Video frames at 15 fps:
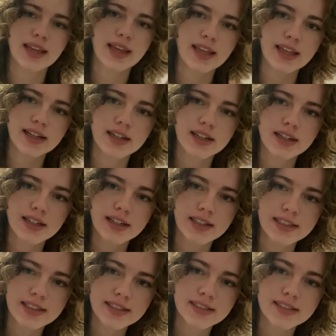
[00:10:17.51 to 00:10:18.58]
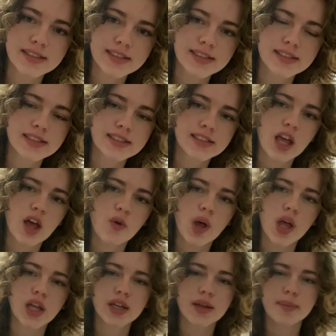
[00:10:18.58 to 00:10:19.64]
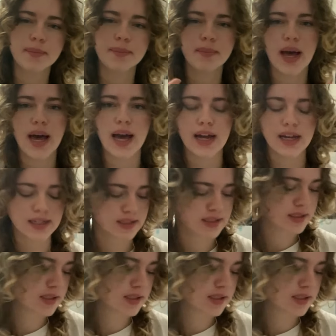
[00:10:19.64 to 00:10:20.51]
Yeah. Hey guys, welcome back.